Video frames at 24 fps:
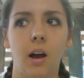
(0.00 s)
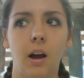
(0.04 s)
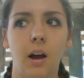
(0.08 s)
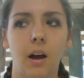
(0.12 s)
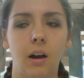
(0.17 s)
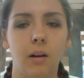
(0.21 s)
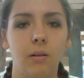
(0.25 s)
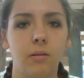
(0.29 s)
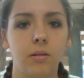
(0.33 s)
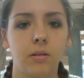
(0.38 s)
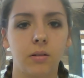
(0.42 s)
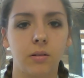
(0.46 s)

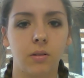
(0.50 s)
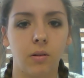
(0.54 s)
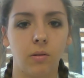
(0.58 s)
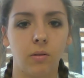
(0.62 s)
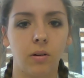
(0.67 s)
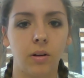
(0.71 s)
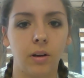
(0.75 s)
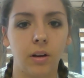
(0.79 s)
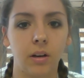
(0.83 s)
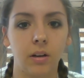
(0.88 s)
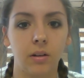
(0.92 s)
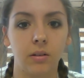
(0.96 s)
I was
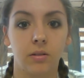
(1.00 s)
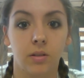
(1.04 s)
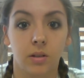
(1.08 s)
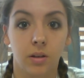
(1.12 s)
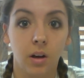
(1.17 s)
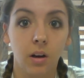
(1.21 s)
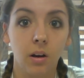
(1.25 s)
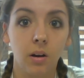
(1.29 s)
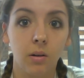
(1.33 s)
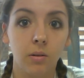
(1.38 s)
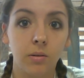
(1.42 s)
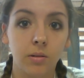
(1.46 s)
going to
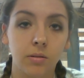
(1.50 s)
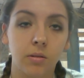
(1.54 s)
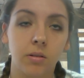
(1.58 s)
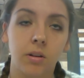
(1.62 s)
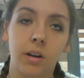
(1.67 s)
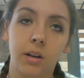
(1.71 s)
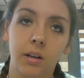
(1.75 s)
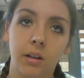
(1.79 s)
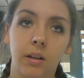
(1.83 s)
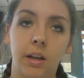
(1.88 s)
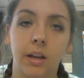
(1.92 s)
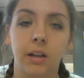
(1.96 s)
go. So
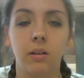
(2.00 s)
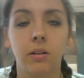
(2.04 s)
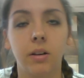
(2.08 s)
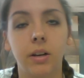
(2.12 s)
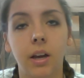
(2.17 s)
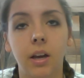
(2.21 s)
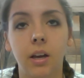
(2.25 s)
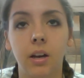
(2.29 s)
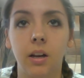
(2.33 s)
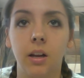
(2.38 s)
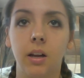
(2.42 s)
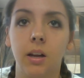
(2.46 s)
then I could like
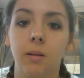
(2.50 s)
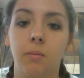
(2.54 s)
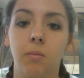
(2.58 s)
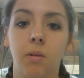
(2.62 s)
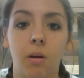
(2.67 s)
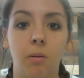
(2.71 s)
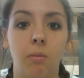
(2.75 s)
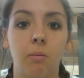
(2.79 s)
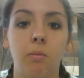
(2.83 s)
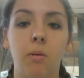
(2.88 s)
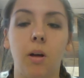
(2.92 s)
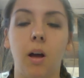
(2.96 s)
look at it,
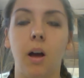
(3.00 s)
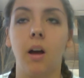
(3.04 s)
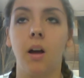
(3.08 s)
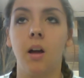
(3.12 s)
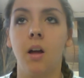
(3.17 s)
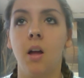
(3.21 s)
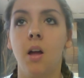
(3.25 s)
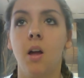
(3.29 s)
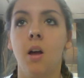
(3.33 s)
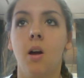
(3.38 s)
blah, blah, blah.